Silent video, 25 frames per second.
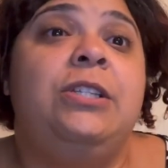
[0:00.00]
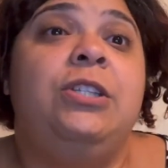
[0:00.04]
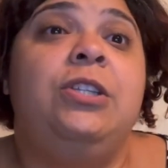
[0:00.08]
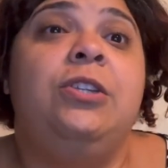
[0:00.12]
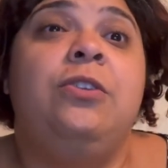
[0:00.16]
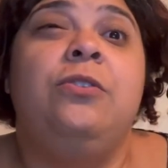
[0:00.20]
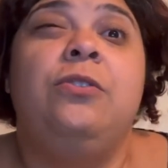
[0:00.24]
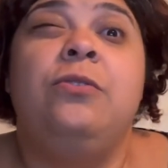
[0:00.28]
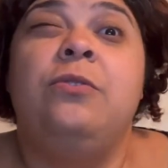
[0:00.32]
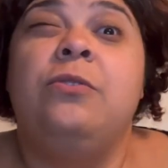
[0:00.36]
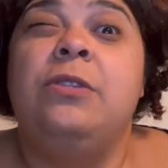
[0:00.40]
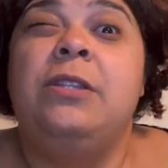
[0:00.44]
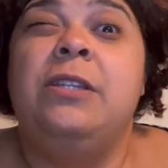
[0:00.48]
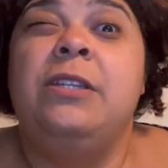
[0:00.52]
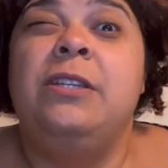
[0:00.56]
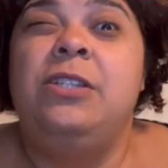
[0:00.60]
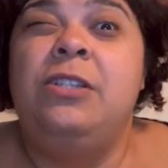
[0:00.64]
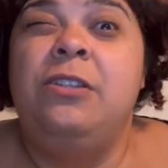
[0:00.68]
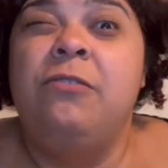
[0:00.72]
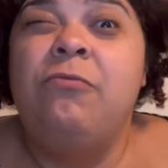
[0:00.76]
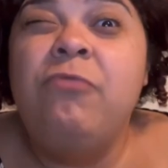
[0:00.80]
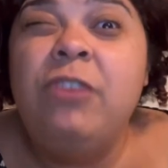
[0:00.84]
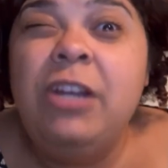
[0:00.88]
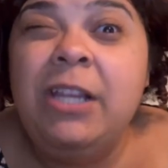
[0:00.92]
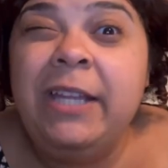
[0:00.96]
To
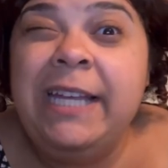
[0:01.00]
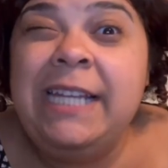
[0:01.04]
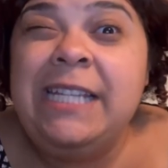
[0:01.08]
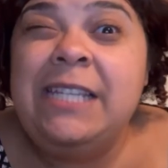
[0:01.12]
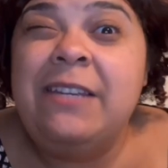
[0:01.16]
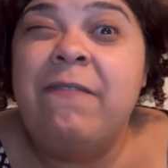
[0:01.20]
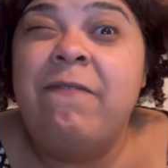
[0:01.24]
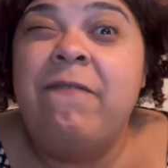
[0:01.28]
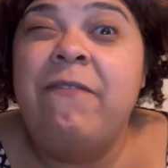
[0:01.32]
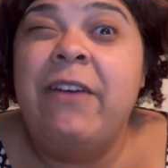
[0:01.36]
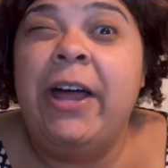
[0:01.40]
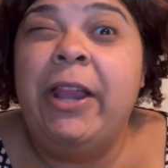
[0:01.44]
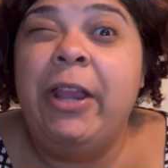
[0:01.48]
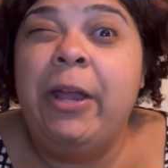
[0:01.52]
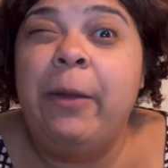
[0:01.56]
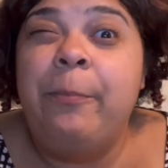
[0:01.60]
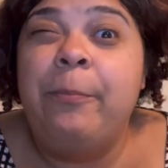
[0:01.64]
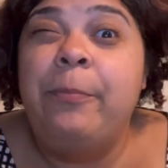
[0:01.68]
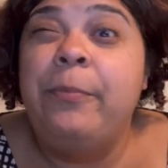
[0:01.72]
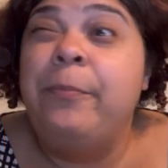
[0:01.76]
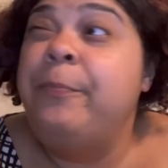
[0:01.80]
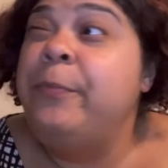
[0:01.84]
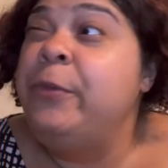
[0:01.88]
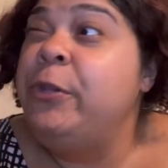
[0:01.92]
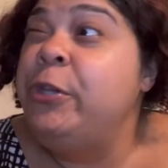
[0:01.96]
really develop
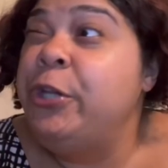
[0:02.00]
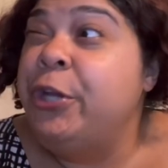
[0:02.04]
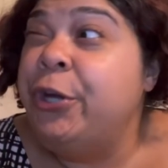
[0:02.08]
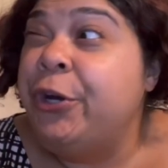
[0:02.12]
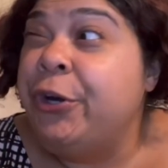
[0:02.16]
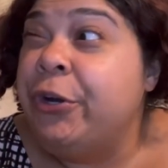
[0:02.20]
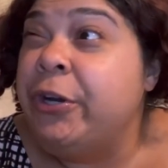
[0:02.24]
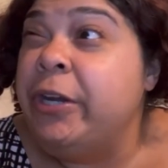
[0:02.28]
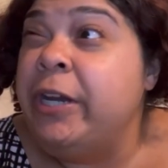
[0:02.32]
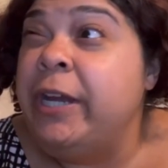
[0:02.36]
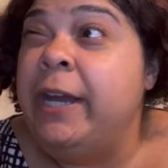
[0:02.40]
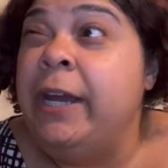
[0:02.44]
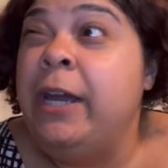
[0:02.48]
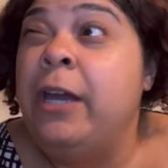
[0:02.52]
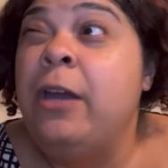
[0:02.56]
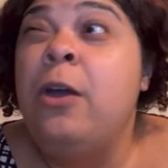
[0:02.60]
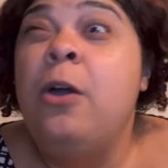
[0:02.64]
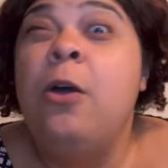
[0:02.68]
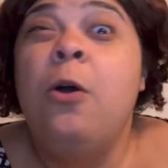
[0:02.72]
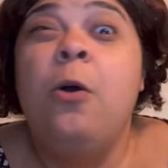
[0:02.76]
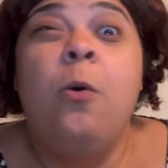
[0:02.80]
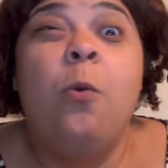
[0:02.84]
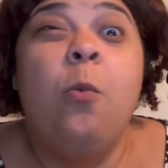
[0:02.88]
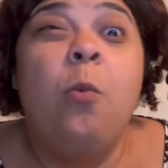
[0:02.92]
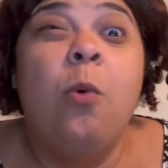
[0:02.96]
learning.
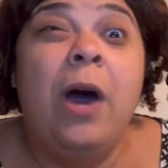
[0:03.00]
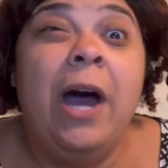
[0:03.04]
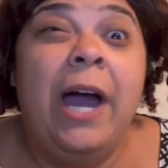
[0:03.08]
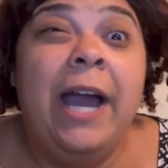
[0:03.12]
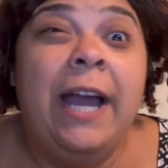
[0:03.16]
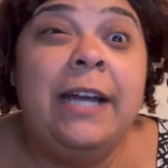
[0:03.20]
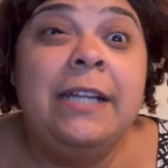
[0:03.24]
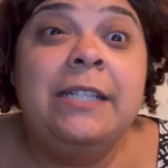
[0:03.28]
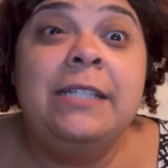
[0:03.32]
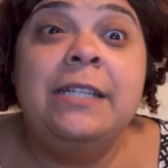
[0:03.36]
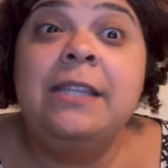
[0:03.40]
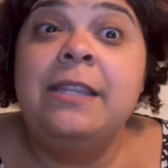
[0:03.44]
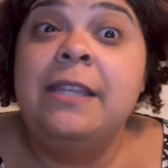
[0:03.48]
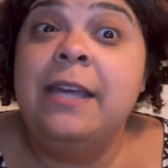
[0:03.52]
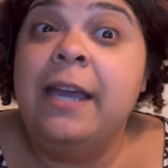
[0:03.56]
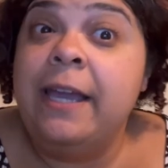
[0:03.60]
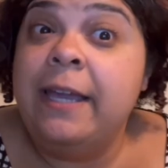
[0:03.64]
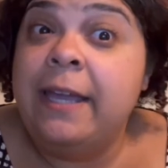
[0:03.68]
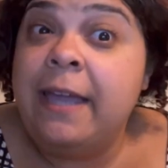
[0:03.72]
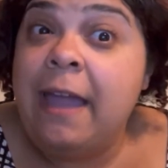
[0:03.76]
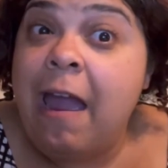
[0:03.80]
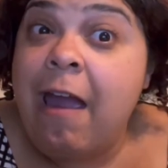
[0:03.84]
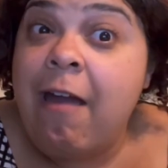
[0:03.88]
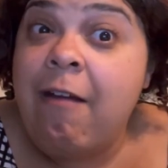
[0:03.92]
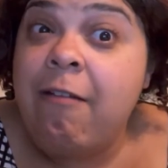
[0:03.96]
Why did that
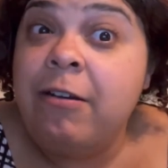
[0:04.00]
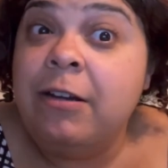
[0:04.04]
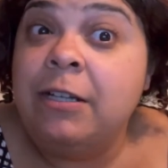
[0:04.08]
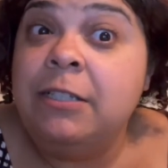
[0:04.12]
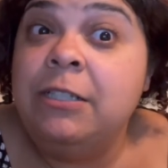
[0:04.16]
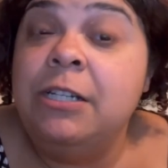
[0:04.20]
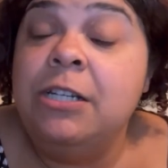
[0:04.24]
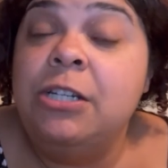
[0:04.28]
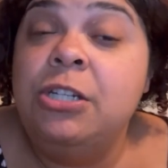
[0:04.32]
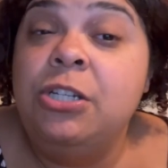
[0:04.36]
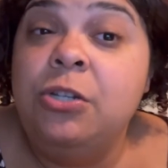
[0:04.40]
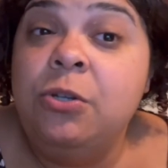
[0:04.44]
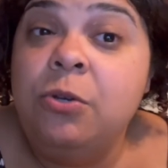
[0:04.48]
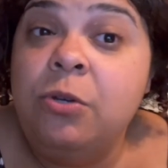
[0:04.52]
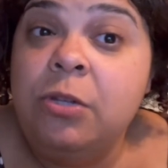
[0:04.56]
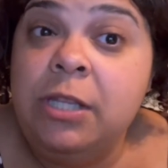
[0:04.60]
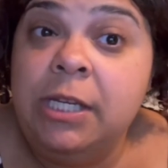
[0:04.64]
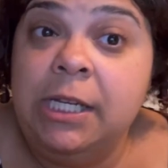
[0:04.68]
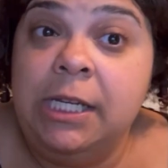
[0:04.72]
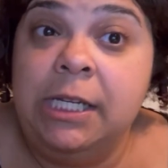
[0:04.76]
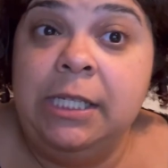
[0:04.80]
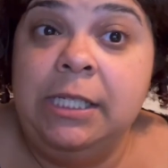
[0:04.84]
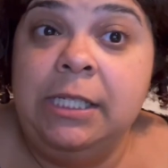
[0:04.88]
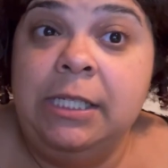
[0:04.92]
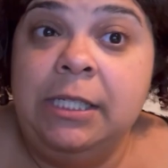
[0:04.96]
character do
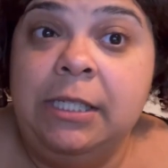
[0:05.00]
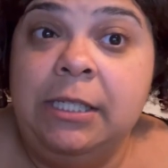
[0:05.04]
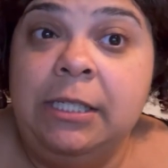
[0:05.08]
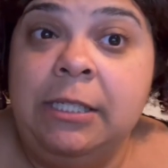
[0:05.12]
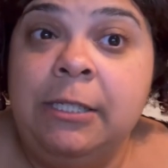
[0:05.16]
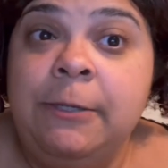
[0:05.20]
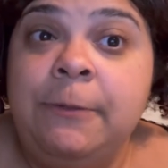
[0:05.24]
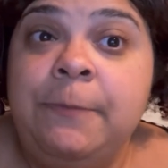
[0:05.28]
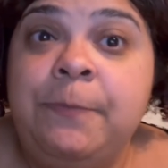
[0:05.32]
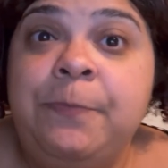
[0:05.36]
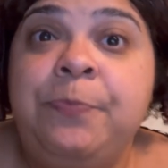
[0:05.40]
this?